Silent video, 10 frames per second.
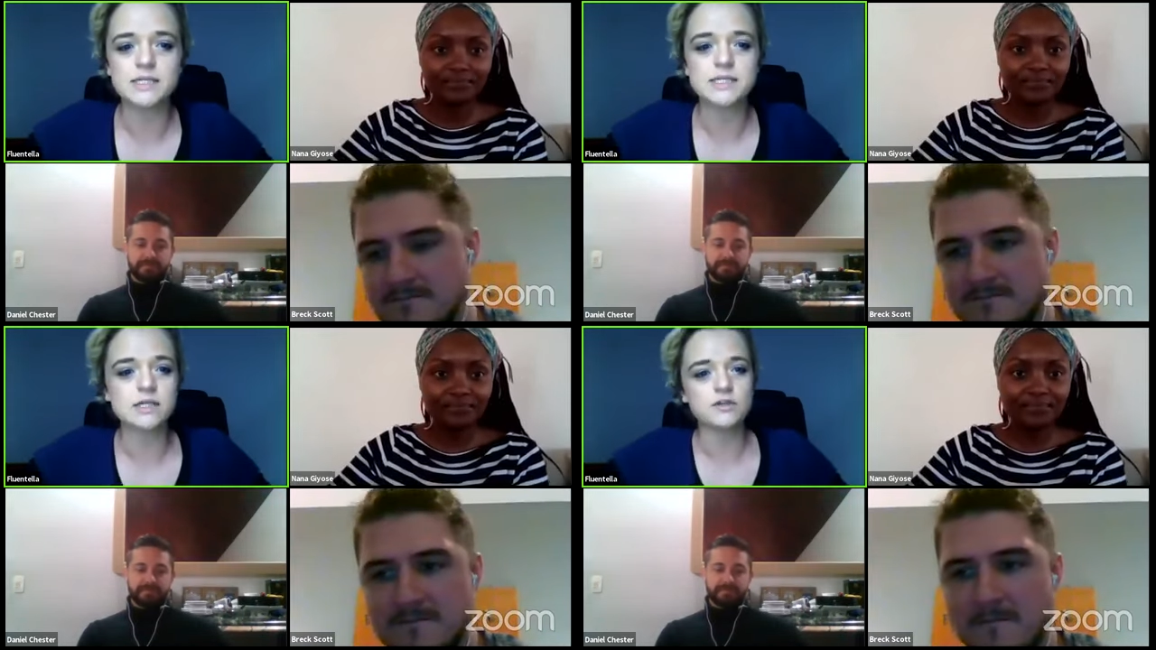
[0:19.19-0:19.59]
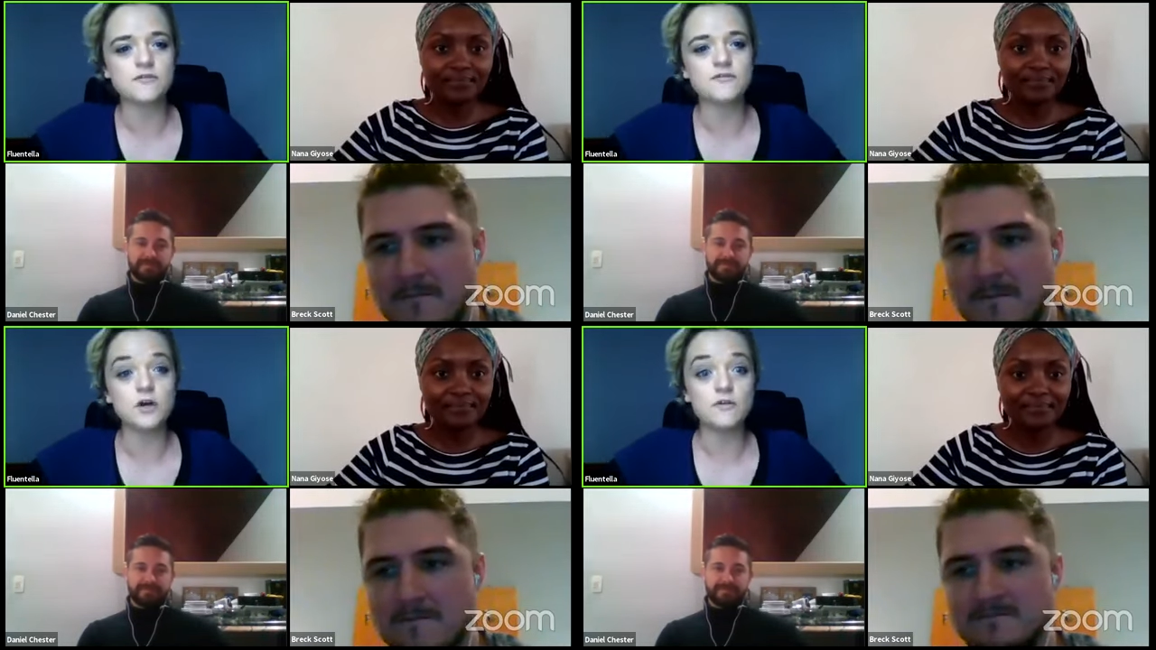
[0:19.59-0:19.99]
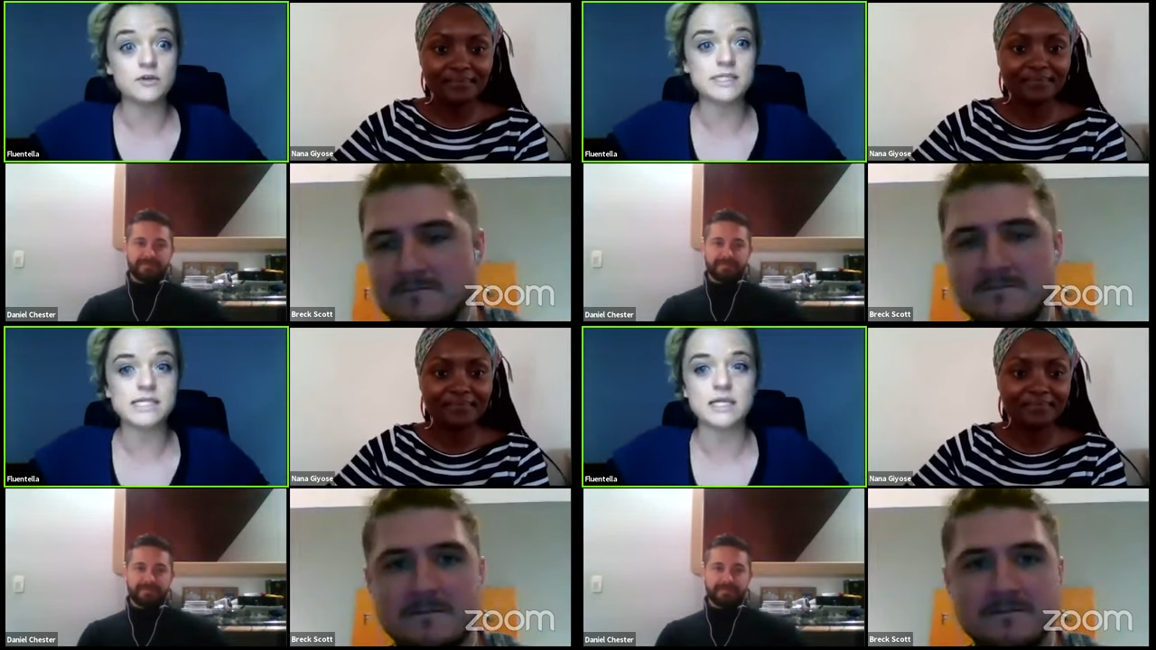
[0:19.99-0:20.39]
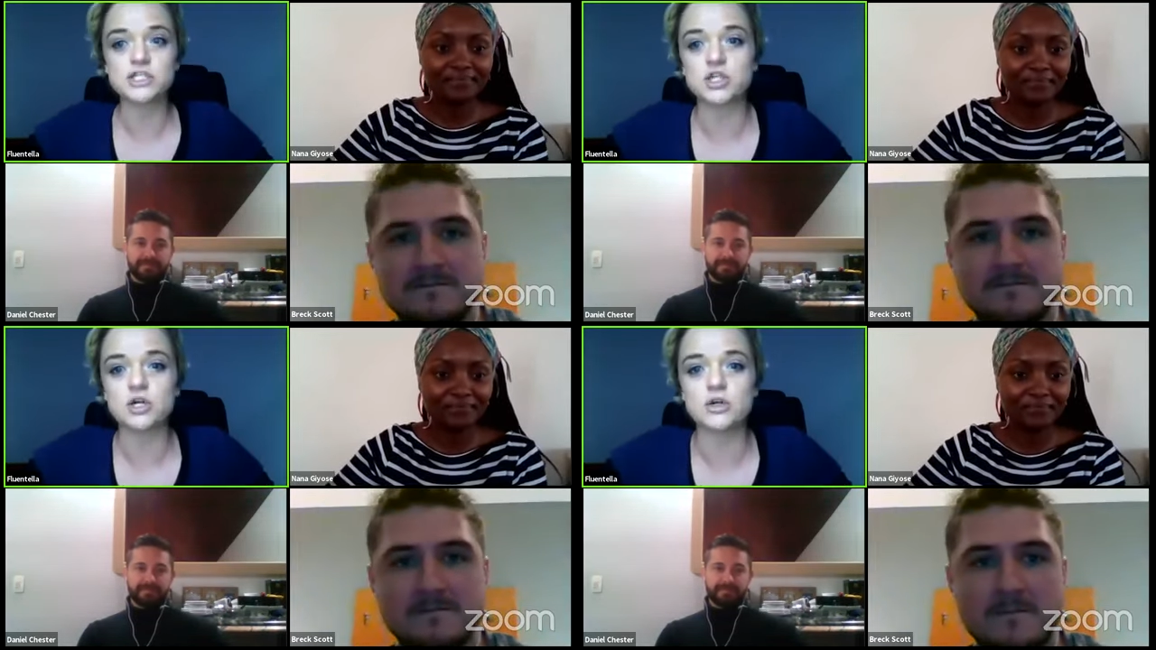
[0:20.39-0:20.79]
Speaker 1: So the Faux Fluentella
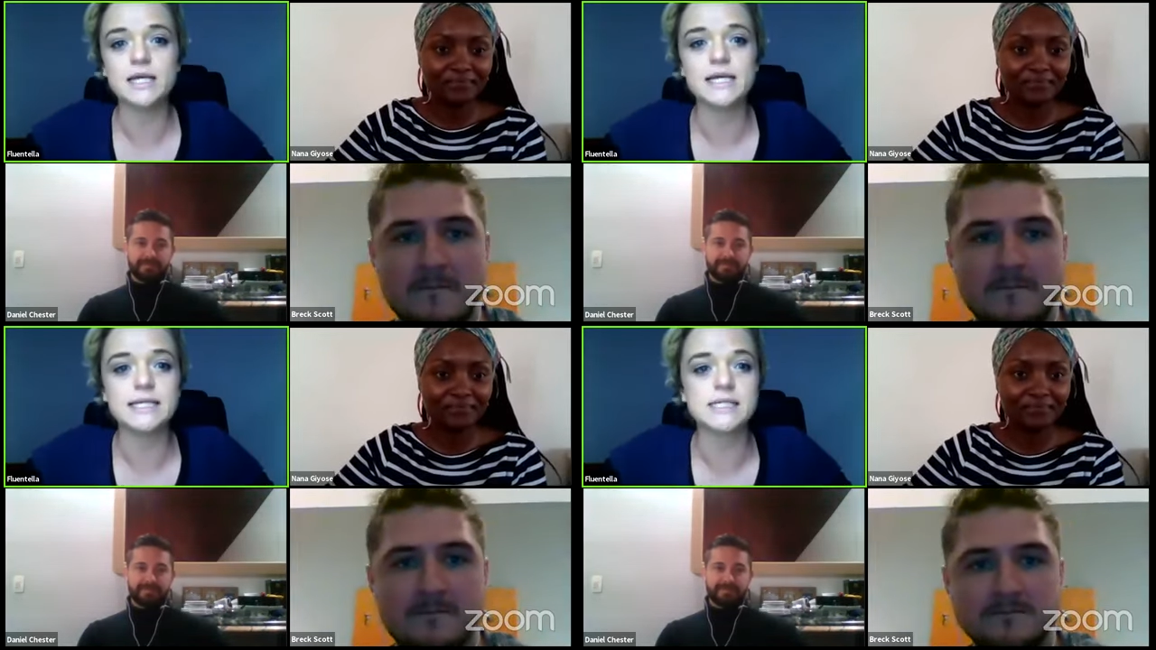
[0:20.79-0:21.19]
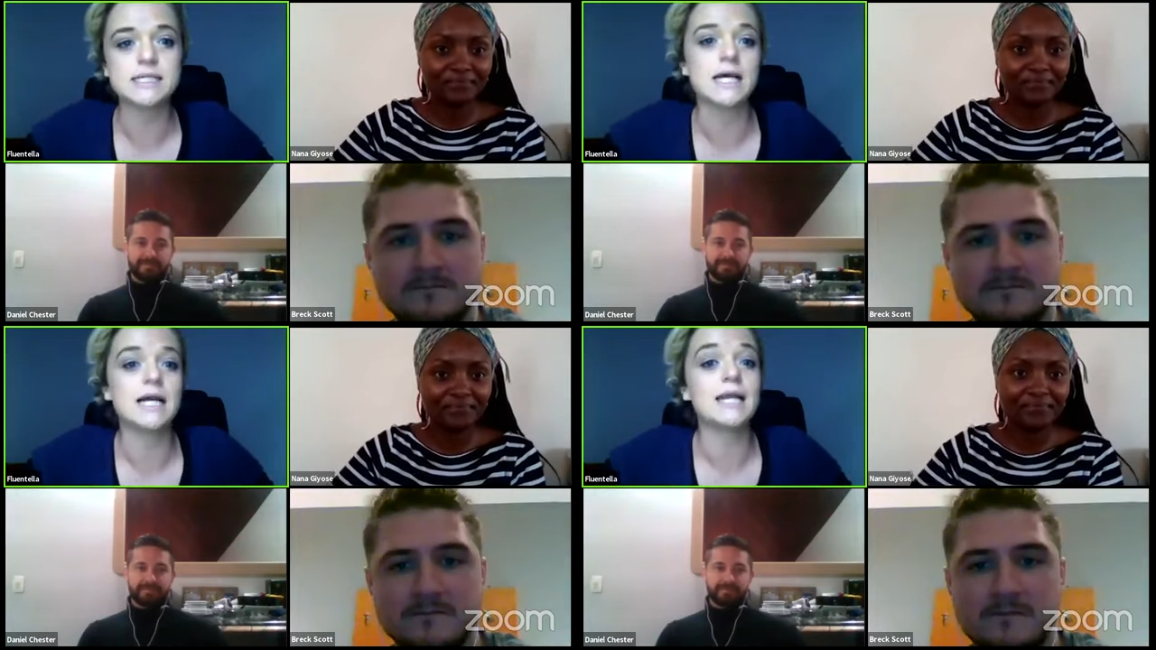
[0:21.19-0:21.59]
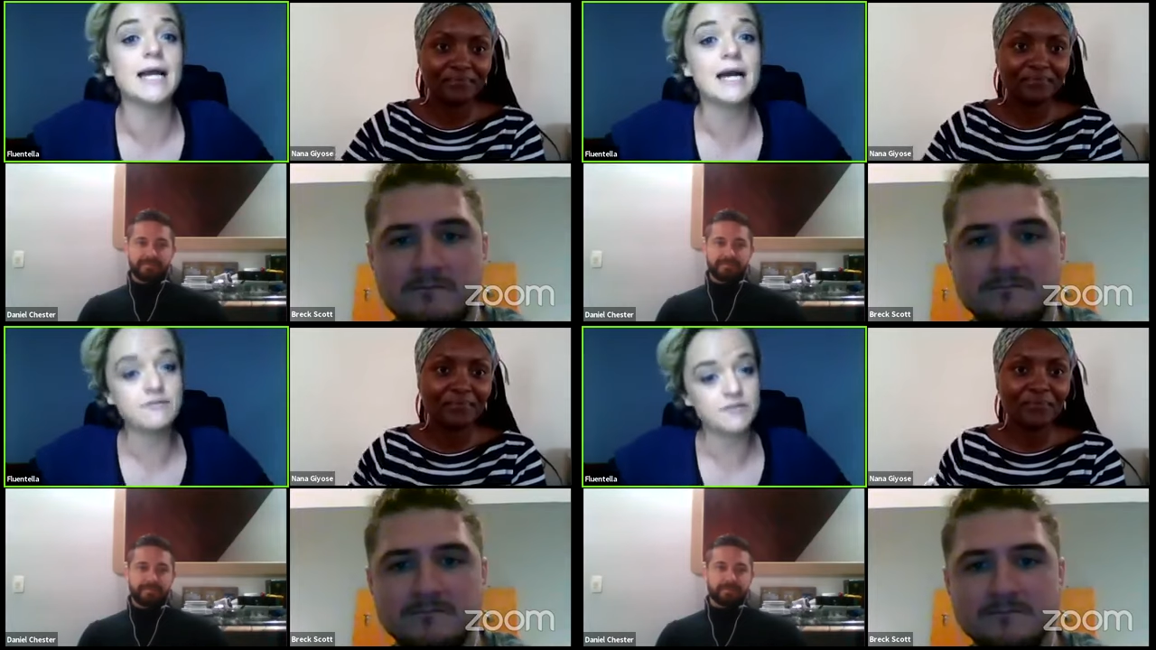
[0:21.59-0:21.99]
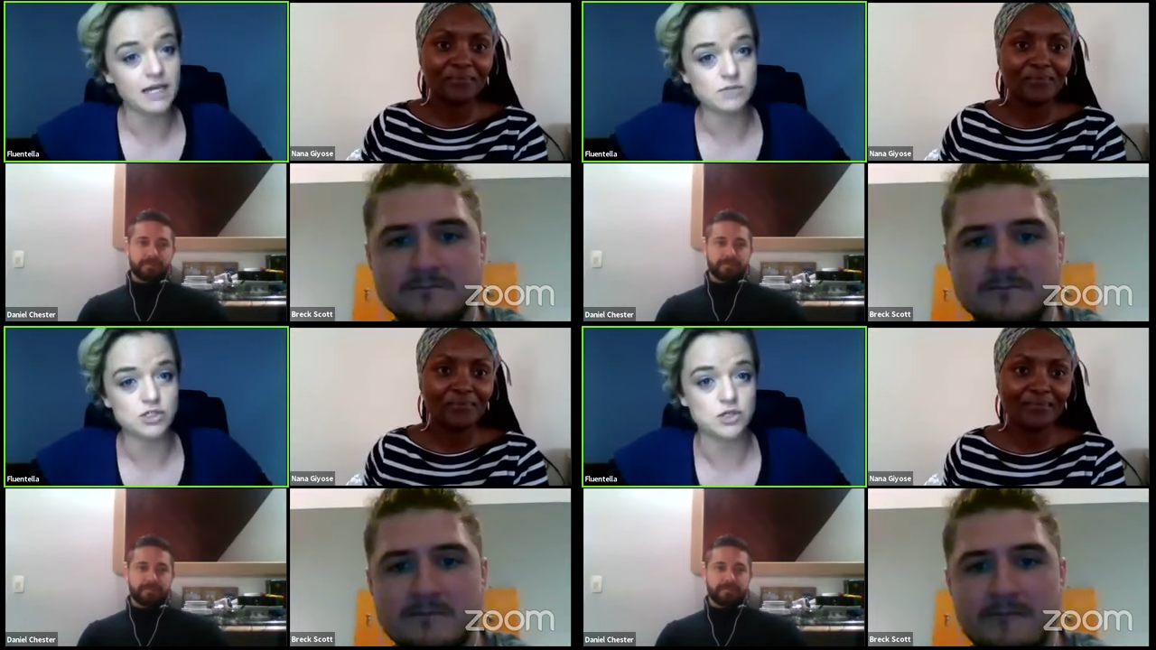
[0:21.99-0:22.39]
Show is a live
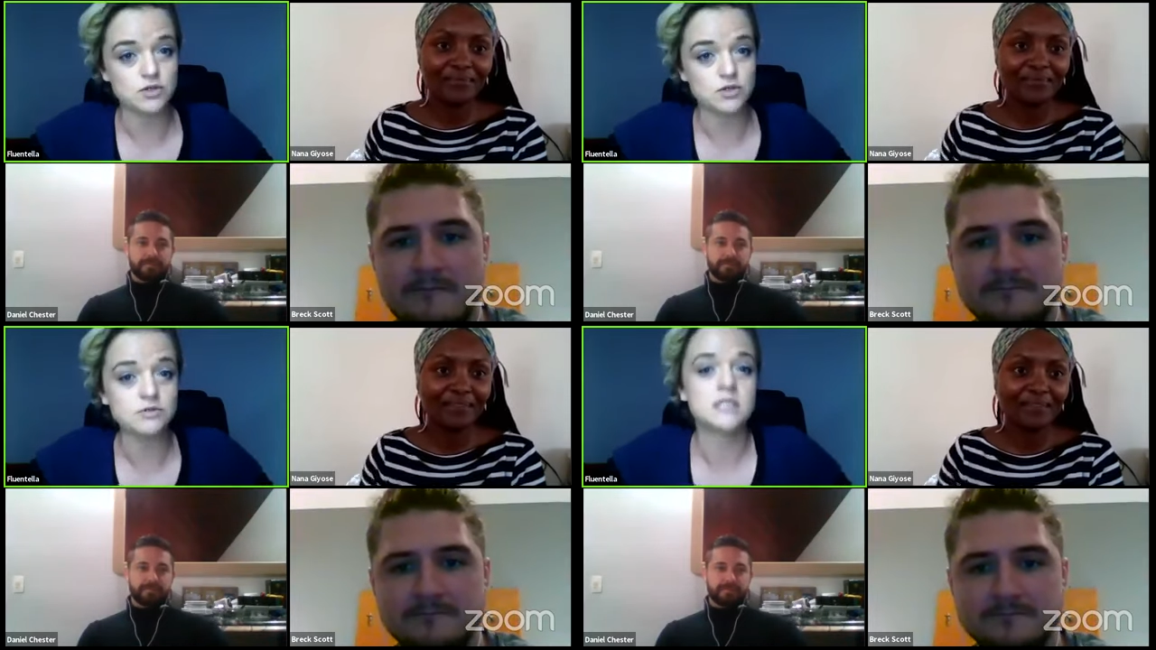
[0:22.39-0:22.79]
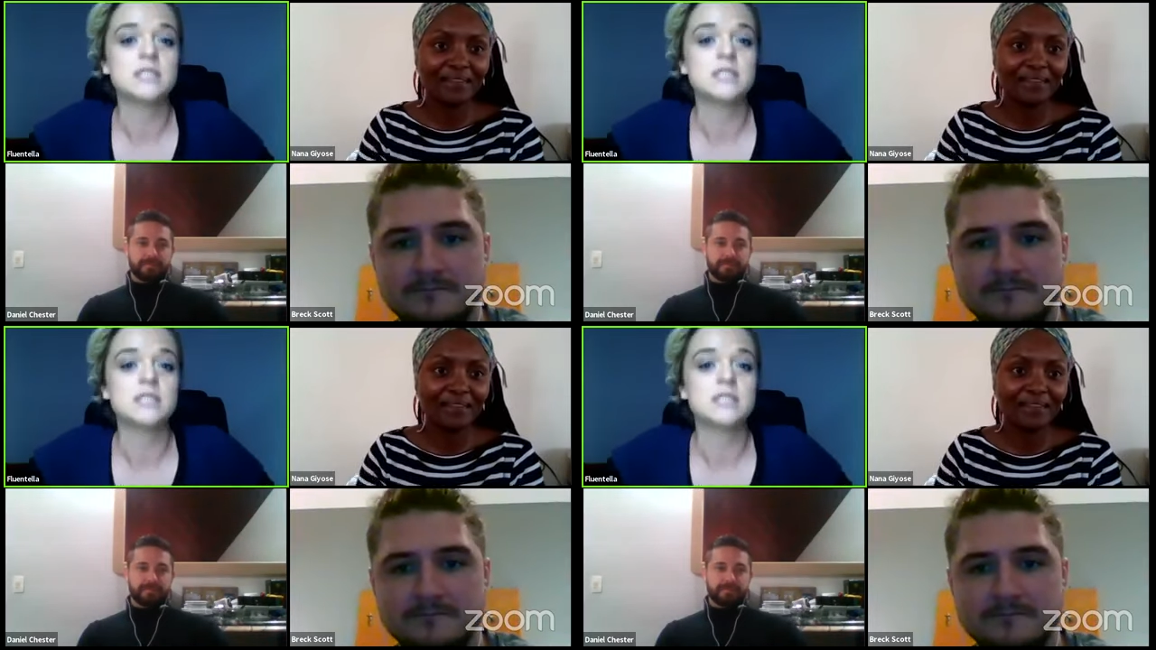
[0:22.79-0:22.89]
game show